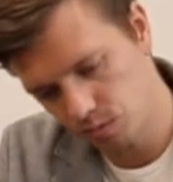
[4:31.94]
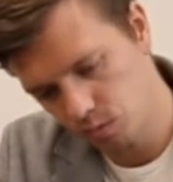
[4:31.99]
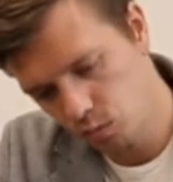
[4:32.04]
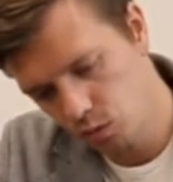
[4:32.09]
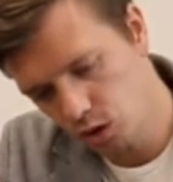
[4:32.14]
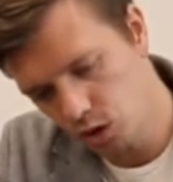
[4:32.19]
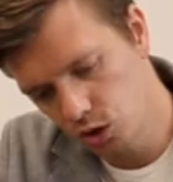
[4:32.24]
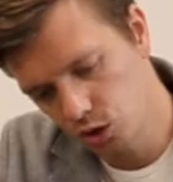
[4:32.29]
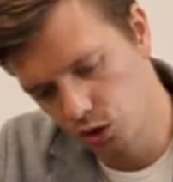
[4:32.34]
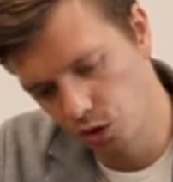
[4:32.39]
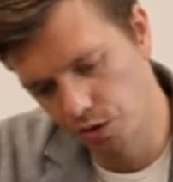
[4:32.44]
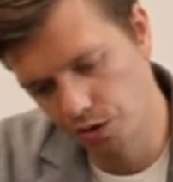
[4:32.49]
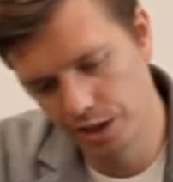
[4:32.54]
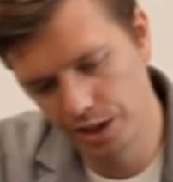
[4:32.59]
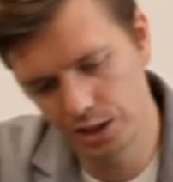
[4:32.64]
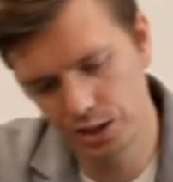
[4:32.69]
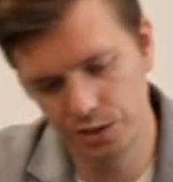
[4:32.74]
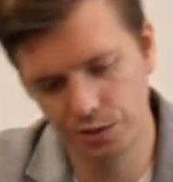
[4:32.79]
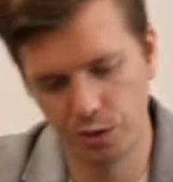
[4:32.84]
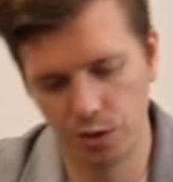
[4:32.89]
So
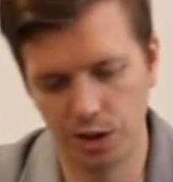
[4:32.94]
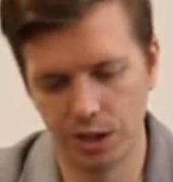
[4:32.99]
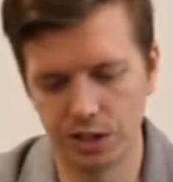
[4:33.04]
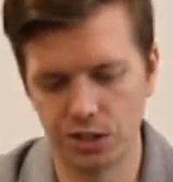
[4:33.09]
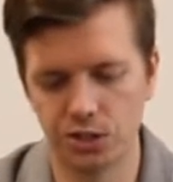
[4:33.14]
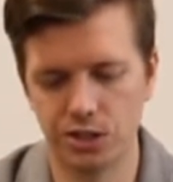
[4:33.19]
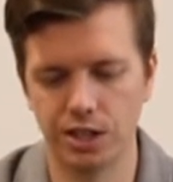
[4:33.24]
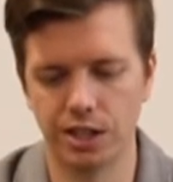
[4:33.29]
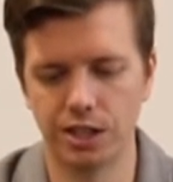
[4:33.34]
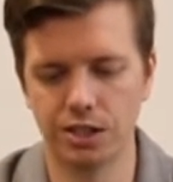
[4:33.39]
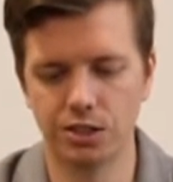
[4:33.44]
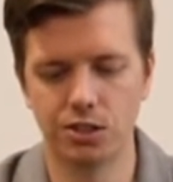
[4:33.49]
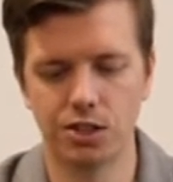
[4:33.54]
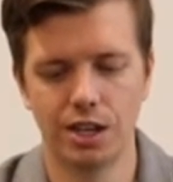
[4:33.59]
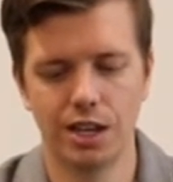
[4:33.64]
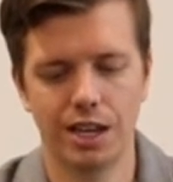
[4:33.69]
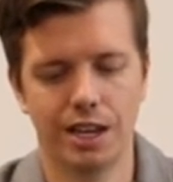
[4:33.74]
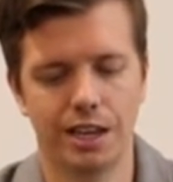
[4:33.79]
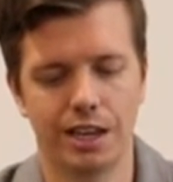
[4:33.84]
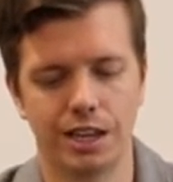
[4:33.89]
this, for instance,
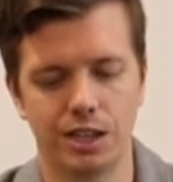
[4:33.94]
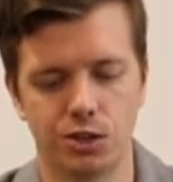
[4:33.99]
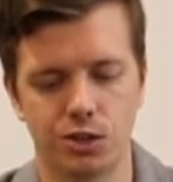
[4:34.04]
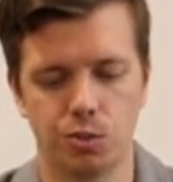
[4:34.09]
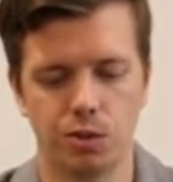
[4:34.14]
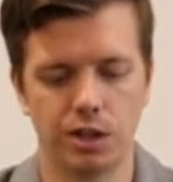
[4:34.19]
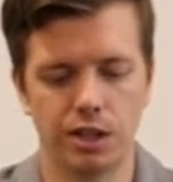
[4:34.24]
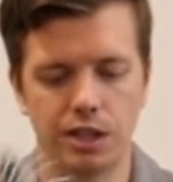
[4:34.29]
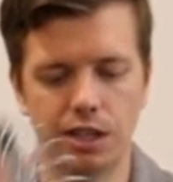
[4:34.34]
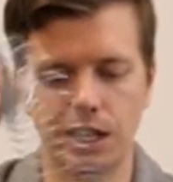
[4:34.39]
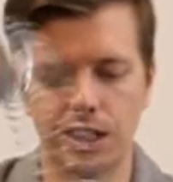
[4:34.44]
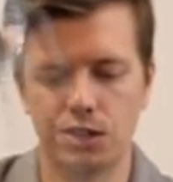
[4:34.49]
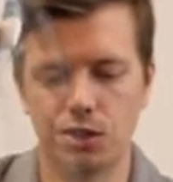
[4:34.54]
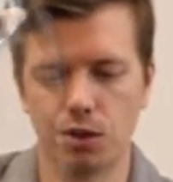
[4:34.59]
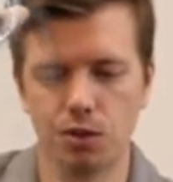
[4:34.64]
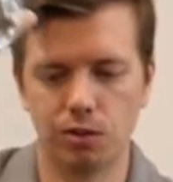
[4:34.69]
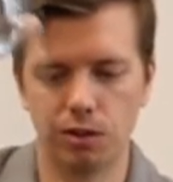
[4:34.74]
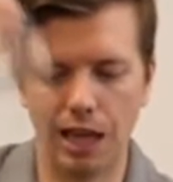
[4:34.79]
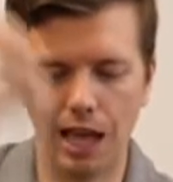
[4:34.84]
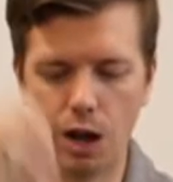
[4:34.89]
is really, it's
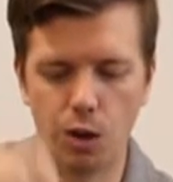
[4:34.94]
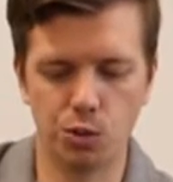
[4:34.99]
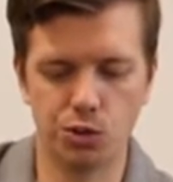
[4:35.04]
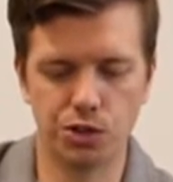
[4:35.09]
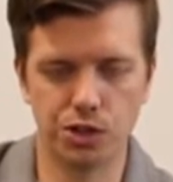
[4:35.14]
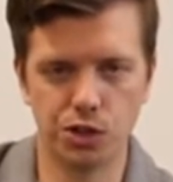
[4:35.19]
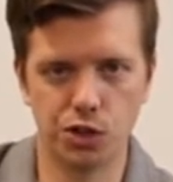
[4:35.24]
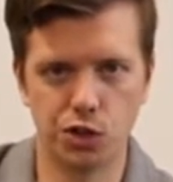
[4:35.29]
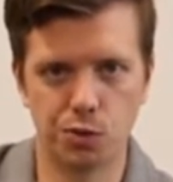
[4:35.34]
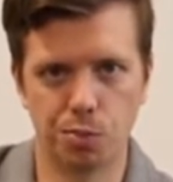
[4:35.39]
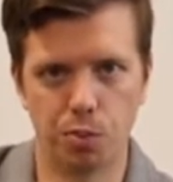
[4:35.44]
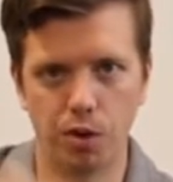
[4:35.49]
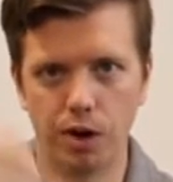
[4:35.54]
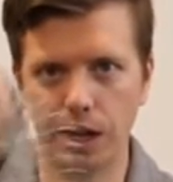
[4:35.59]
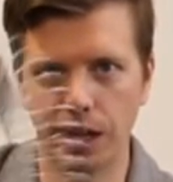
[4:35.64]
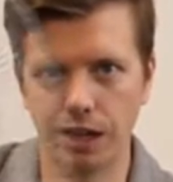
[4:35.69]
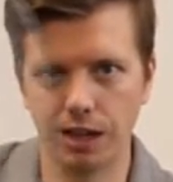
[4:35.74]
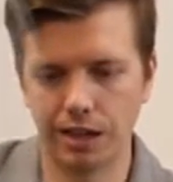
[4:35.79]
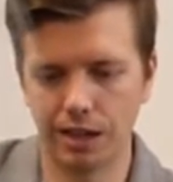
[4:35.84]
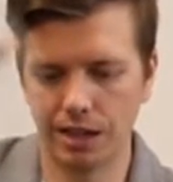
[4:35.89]
a lousy
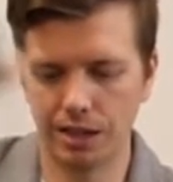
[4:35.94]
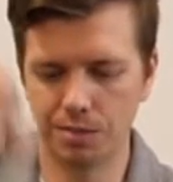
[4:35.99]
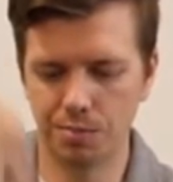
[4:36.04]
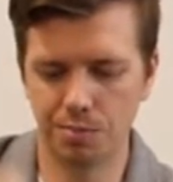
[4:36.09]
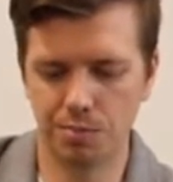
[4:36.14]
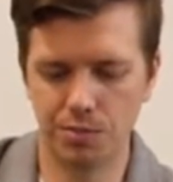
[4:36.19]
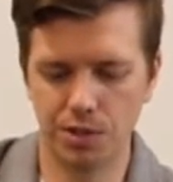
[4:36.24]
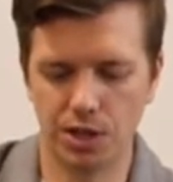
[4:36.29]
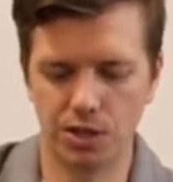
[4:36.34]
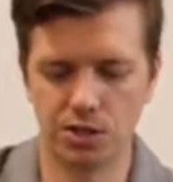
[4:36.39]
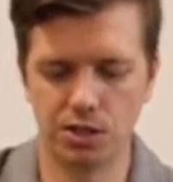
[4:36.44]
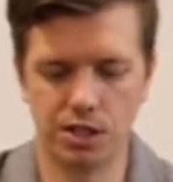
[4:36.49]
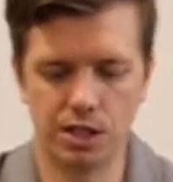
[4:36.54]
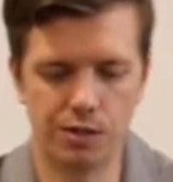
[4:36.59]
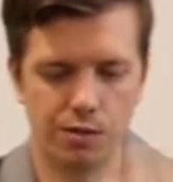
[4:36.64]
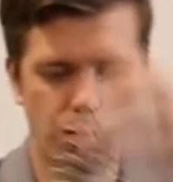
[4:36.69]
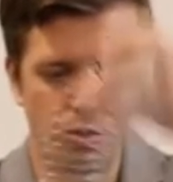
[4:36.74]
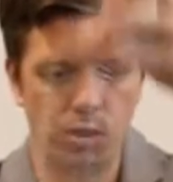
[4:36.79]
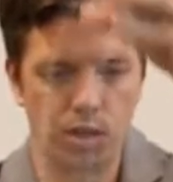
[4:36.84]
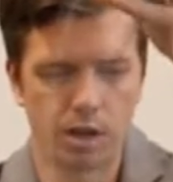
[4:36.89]
spring. It doesn't
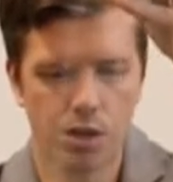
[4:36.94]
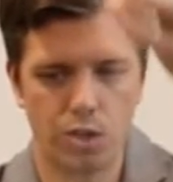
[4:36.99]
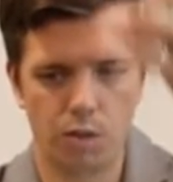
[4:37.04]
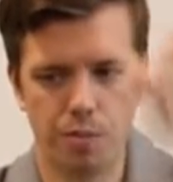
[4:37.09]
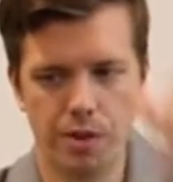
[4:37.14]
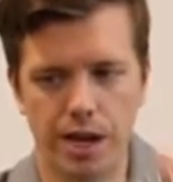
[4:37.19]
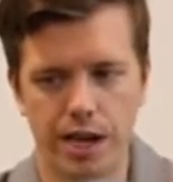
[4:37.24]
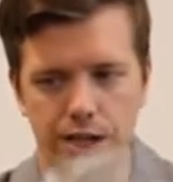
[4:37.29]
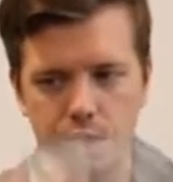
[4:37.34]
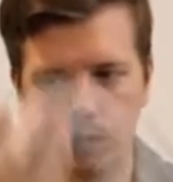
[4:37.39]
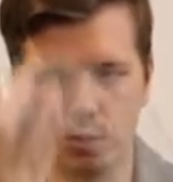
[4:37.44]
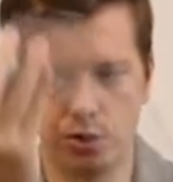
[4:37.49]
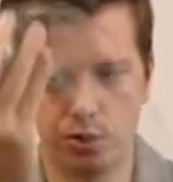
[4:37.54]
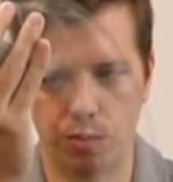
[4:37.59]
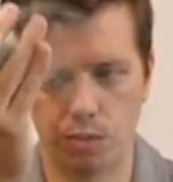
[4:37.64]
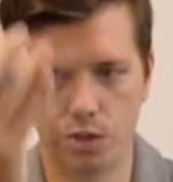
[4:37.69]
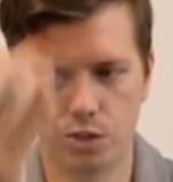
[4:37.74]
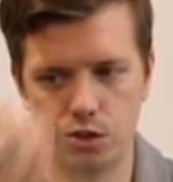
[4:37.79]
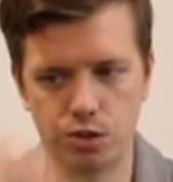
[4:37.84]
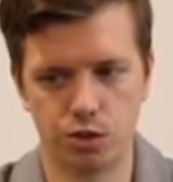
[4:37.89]
even want to go back to its
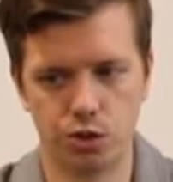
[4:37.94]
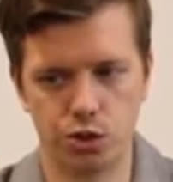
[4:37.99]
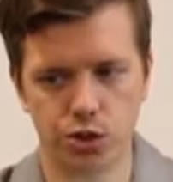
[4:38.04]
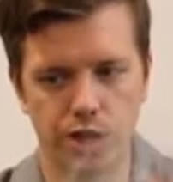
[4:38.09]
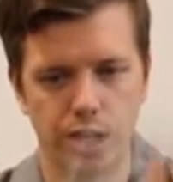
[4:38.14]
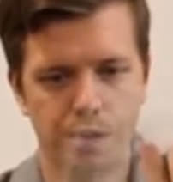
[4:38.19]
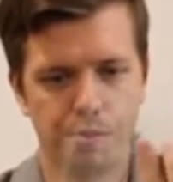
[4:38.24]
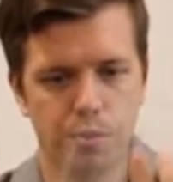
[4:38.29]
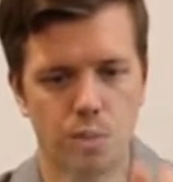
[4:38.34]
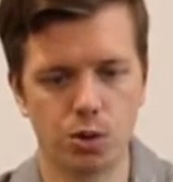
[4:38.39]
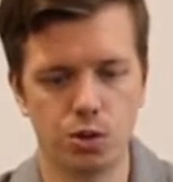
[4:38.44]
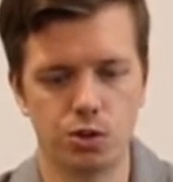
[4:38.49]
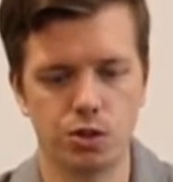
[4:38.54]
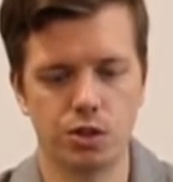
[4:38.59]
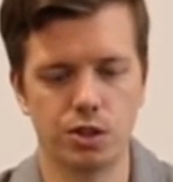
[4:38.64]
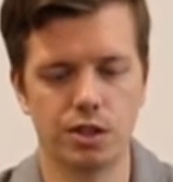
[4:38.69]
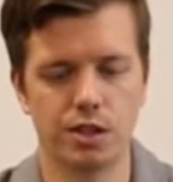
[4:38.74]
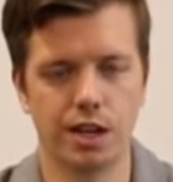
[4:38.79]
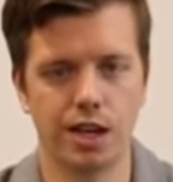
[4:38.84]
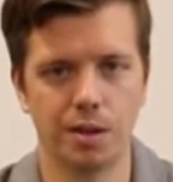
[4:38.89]
original shape most of
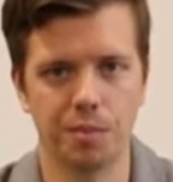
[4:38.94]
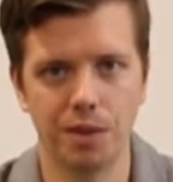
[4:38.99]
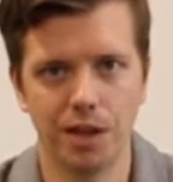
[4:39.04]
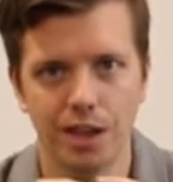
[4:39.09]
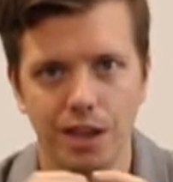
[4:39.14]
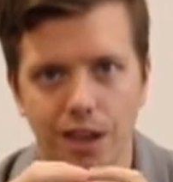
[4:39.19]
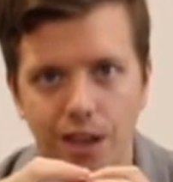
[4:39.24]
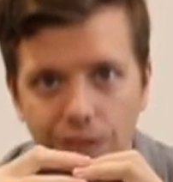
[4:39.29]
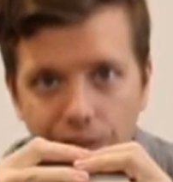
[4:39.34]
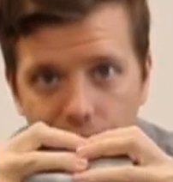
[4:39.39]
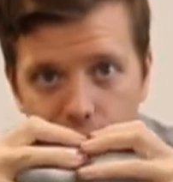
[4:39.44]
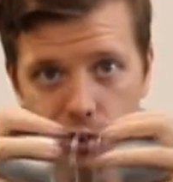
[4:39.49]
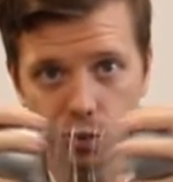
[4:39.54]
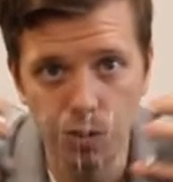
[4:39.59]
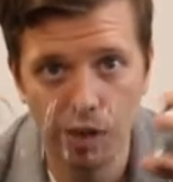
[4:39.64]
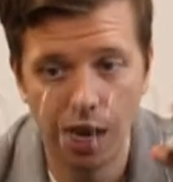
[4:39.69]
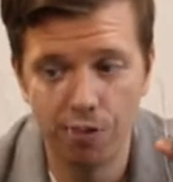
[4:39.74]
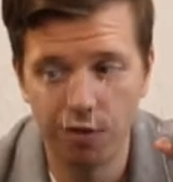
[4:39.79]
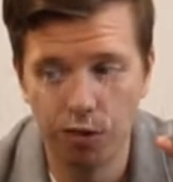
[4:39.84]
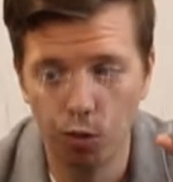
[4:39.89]
the time. This
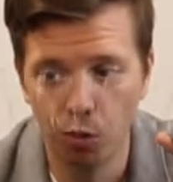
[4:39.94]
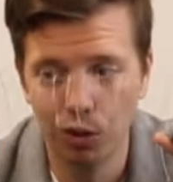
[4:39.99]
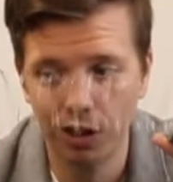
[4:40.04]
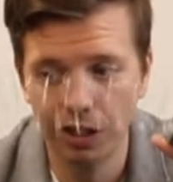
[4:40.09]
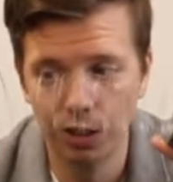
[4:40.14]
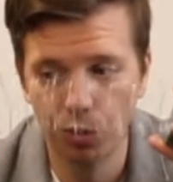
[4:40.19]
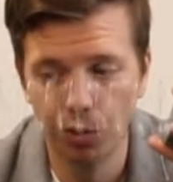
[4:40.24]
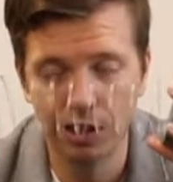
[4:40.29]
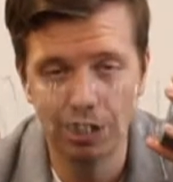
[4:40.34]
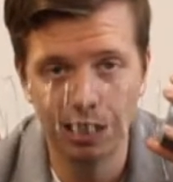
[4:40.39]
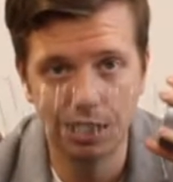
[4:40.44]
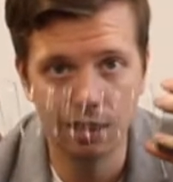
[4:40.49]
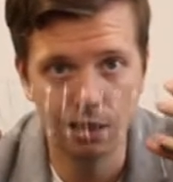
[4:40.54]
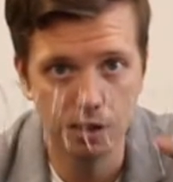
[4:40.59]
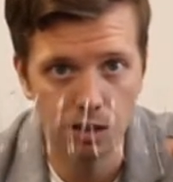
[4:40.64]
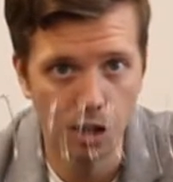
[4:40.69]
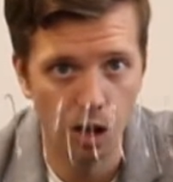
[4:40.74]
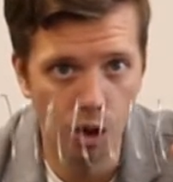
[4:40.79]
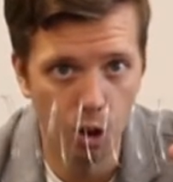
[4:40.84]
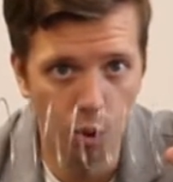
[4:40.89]
would have a really, really
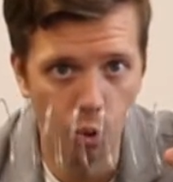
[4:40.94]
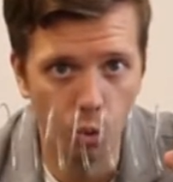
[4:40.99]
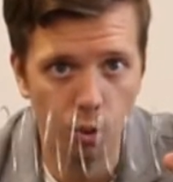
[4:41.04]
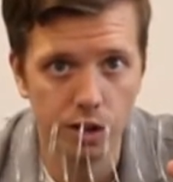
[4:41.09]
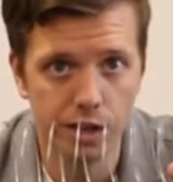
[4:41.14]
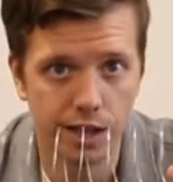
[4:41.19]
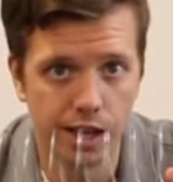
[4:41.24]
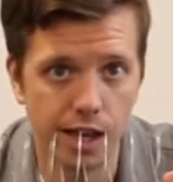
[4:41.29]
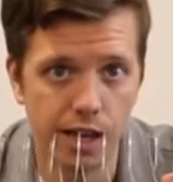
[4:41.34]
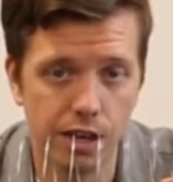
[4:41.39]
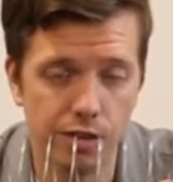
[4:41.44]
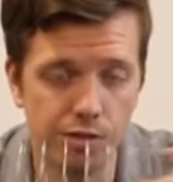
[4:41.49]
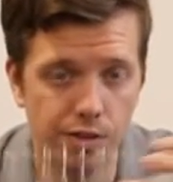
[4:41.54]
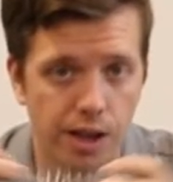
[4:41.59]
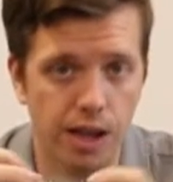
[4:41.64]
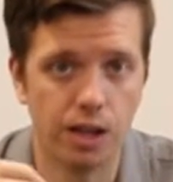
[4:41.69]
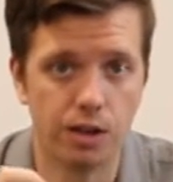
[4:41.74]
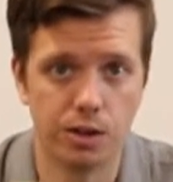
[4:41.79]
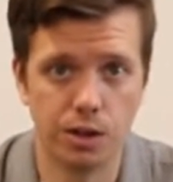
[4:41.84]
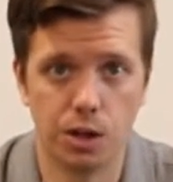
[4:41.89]
low K
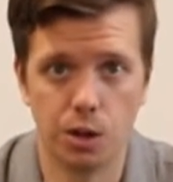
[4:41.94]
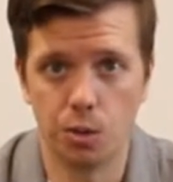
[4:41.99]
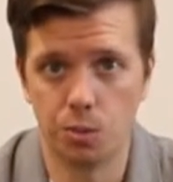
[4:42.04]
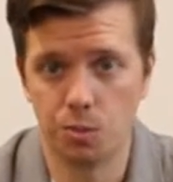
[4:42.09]
value.